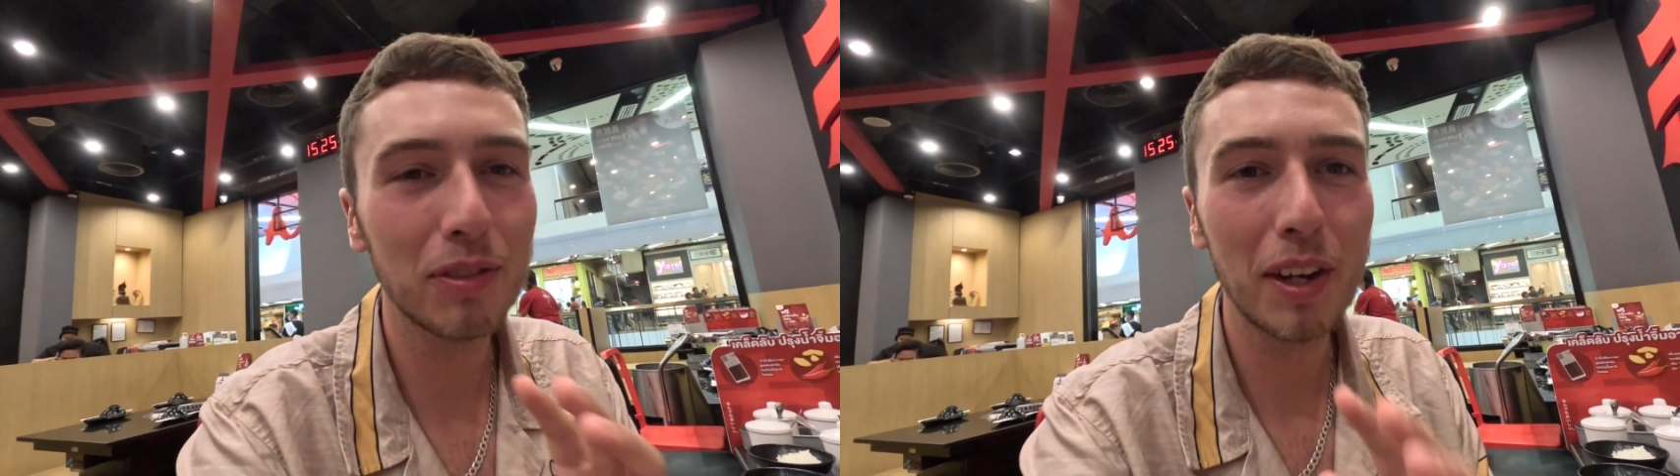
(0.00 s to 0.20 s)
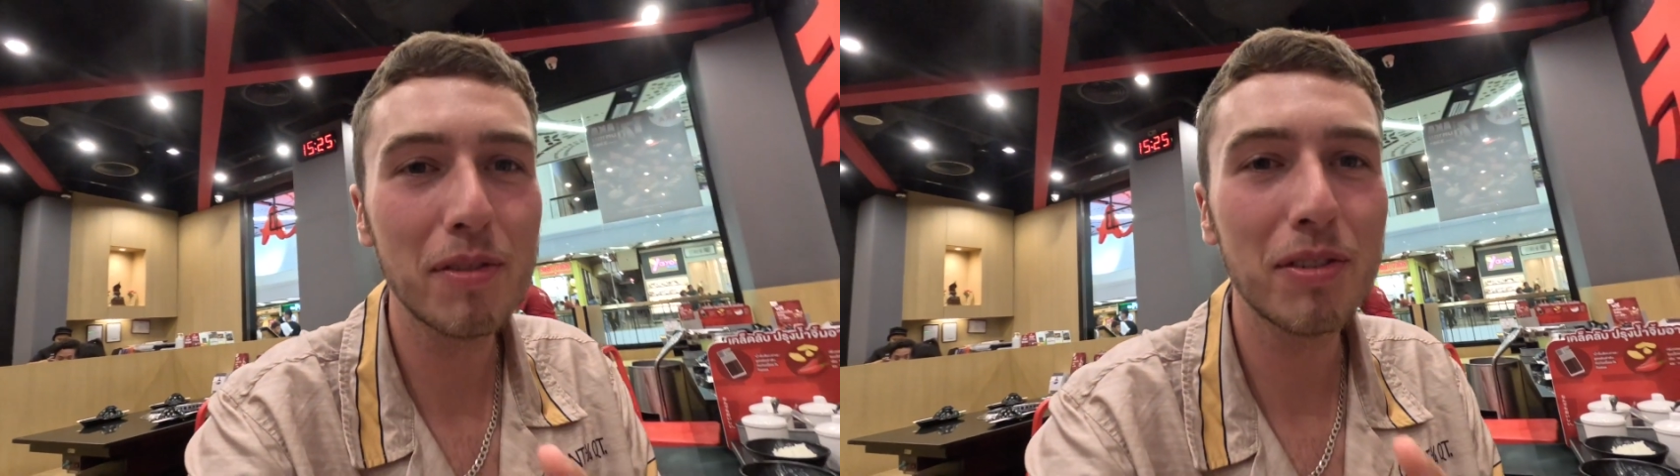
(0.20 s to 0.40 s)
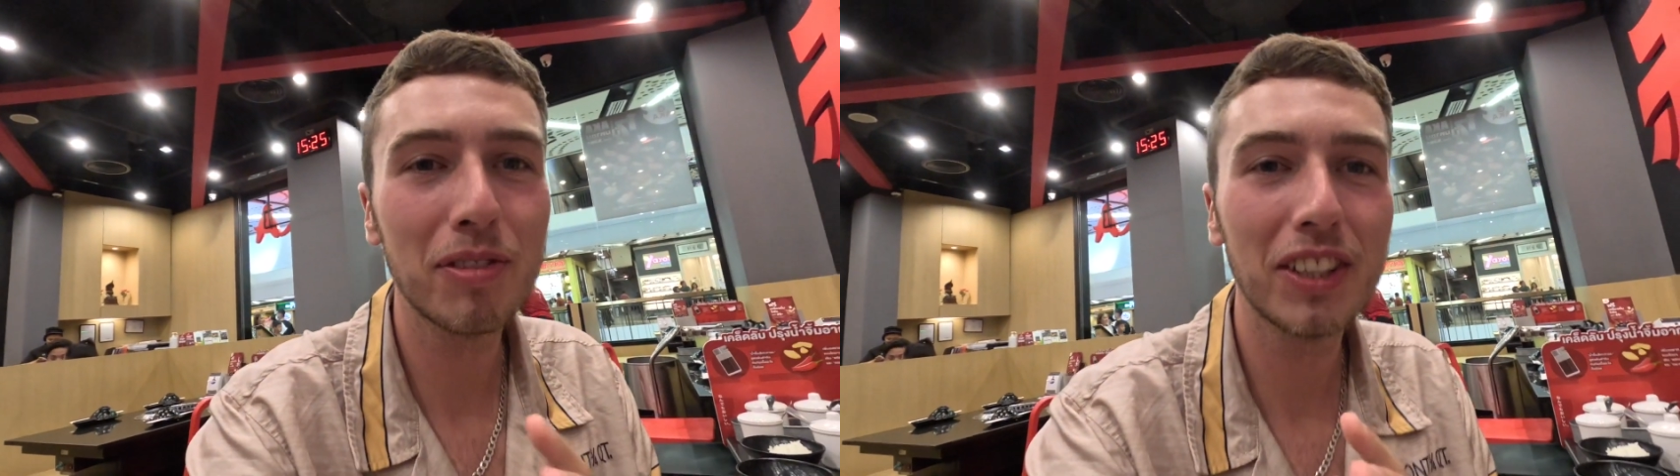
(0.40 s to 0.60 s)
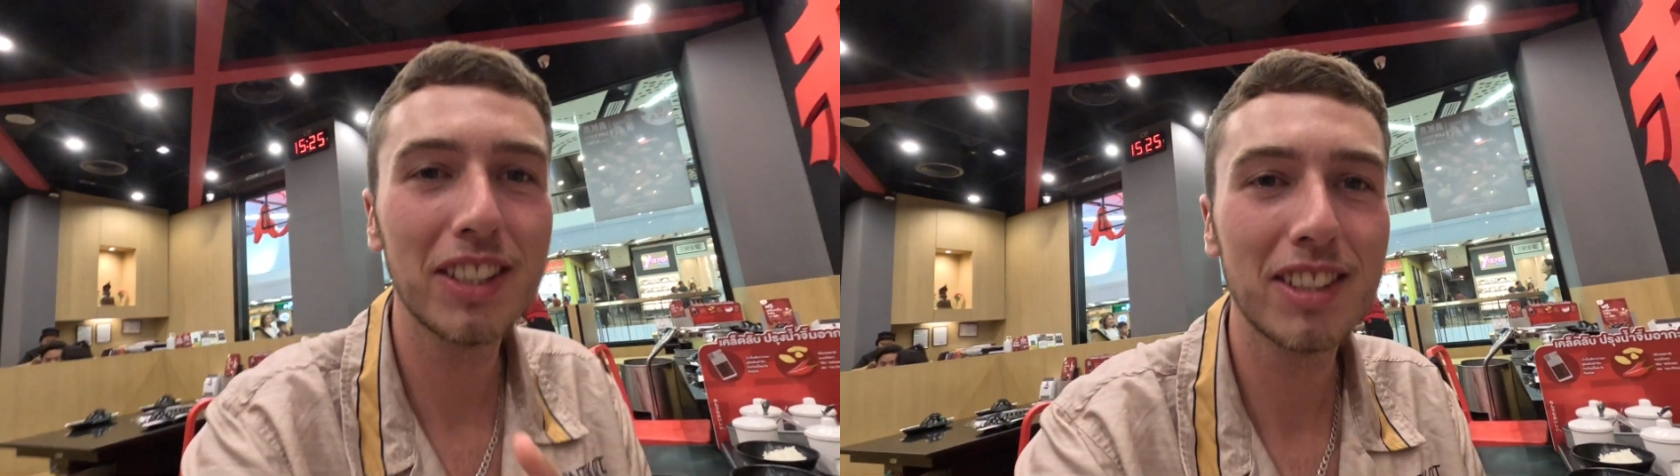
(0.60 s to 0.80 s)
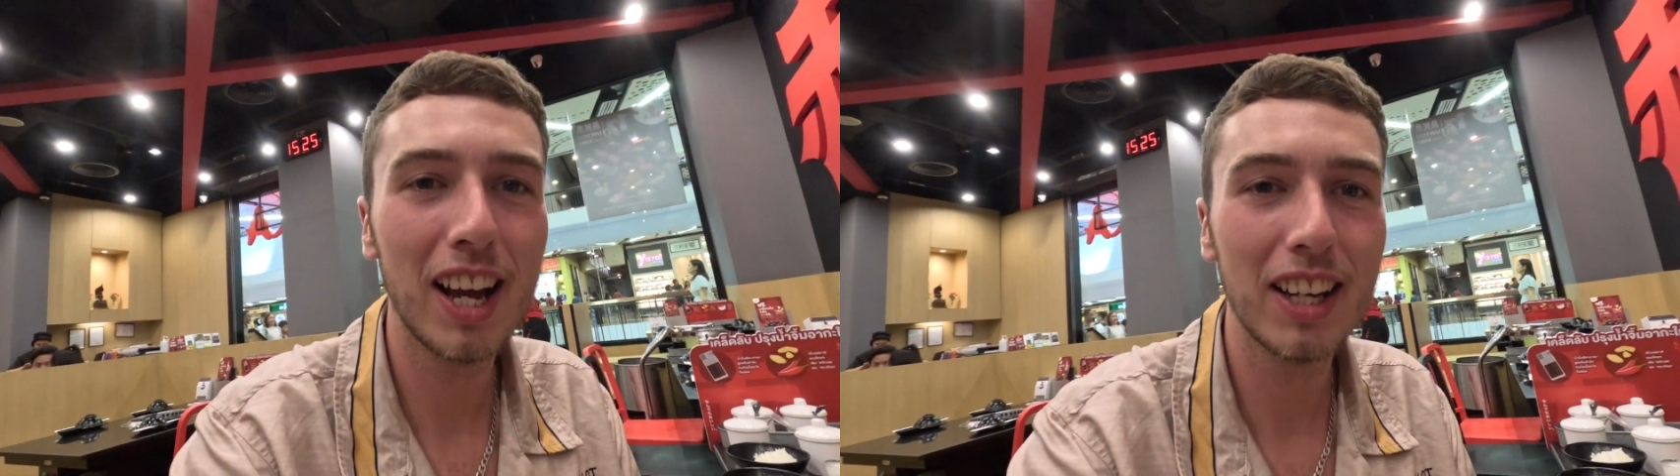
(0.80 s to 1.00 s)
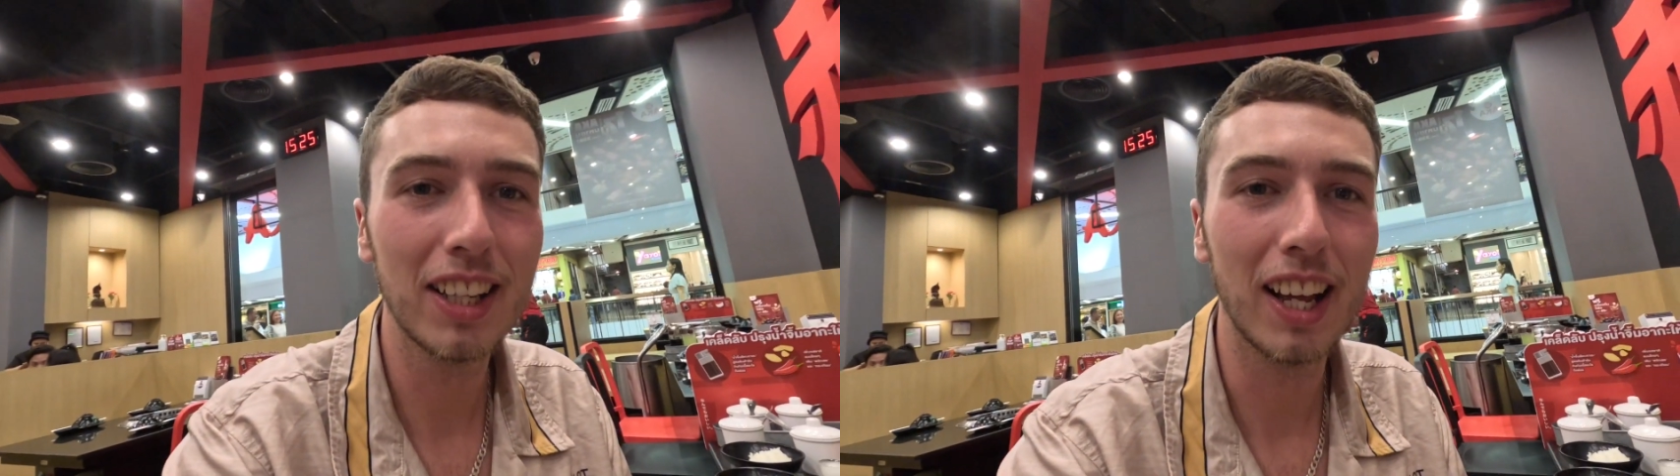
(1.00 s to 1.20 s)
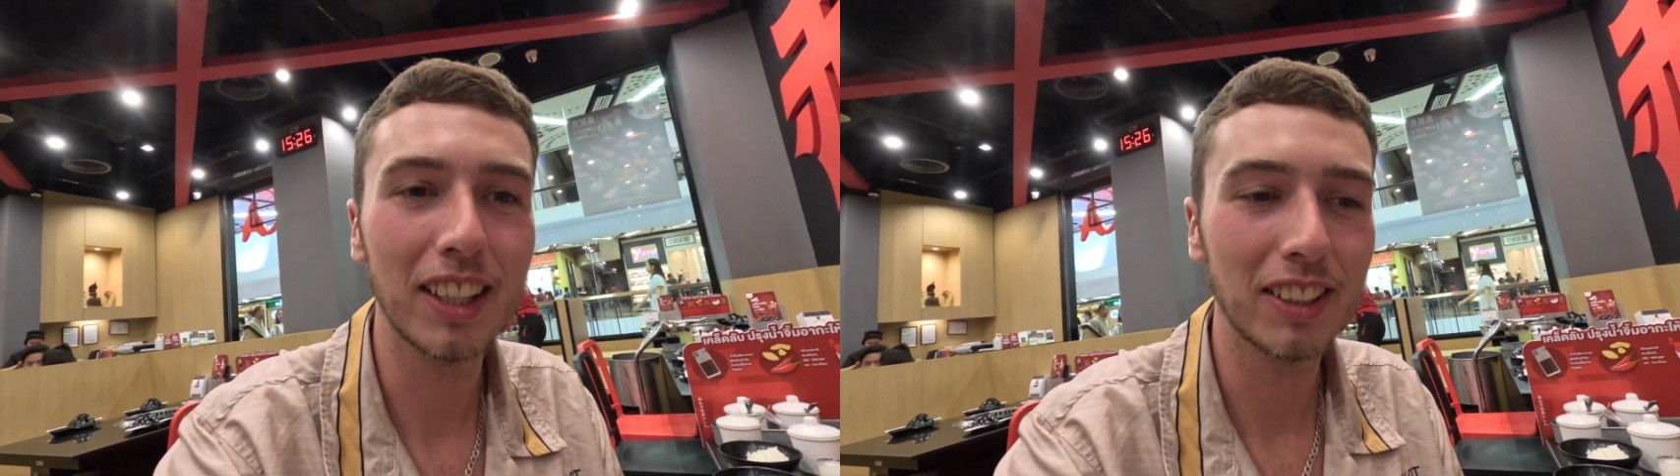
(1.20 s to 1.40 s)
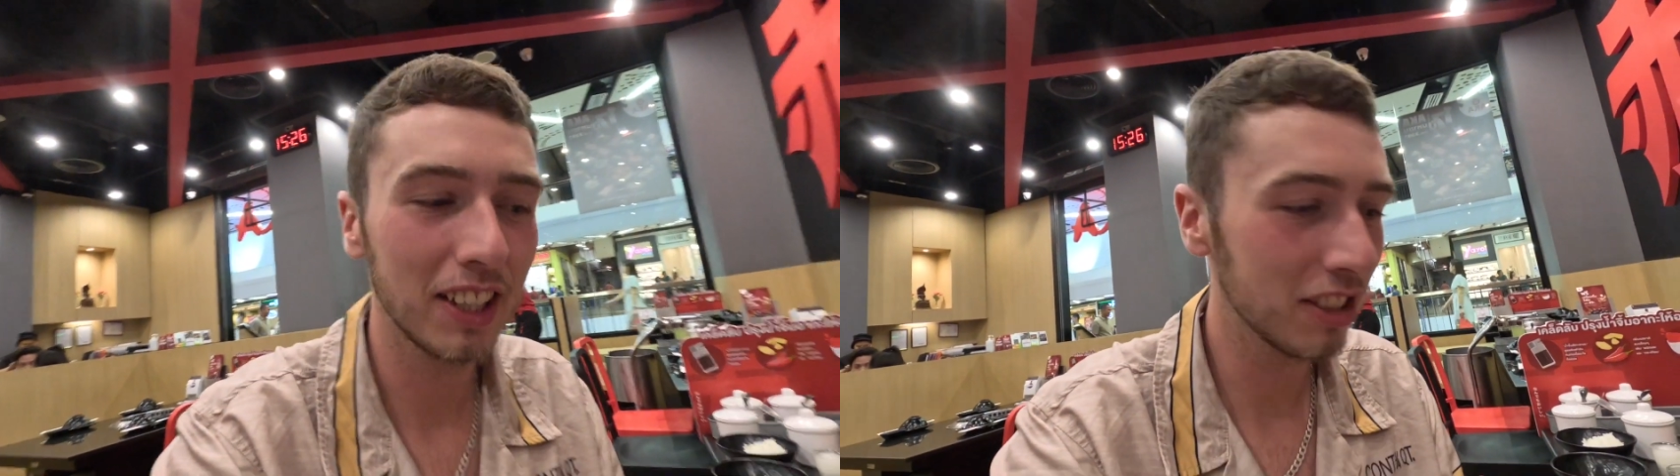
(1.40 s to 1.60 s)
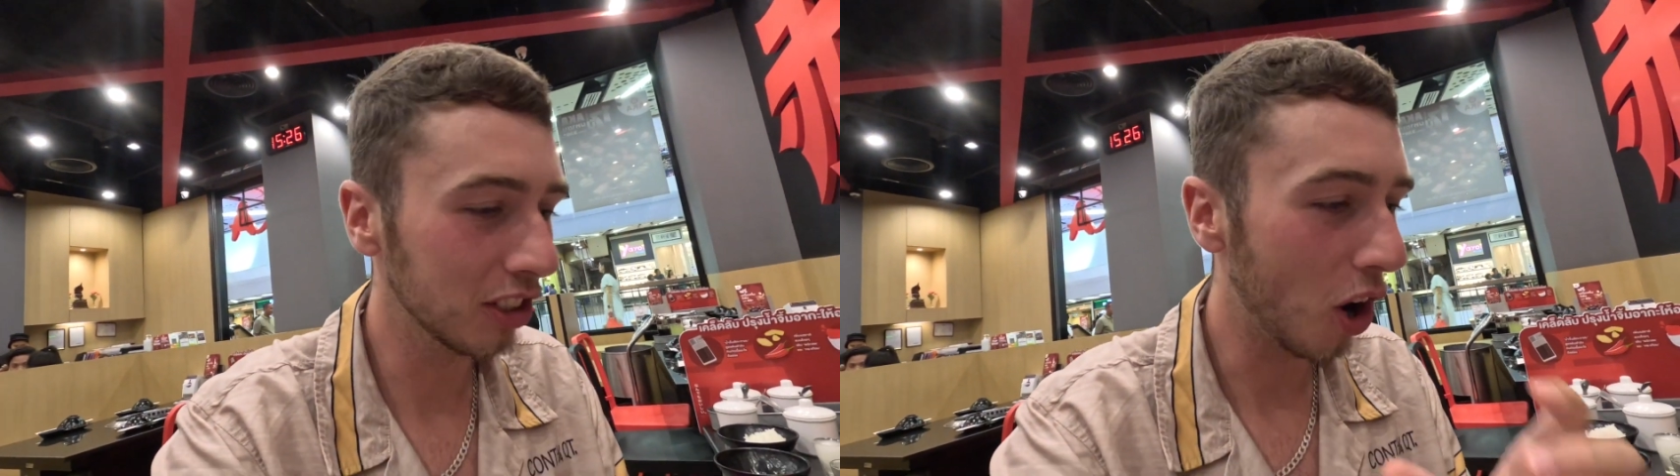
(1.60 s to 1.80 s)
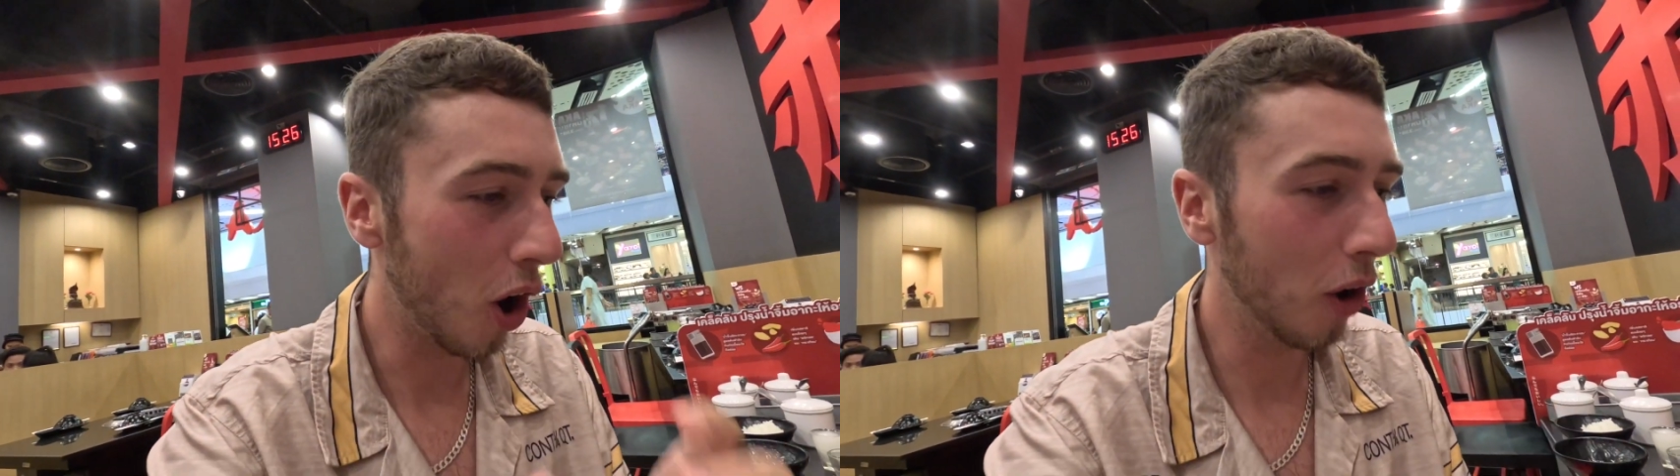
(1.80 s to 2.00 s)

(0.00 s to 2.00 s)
favourite thing in Thailand is an